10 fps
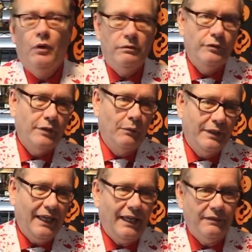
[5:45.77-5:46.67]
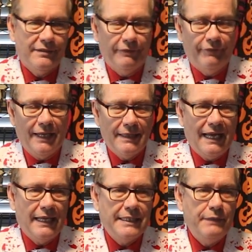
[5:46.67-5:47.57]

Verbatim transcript: what you don't get, and stuff like that.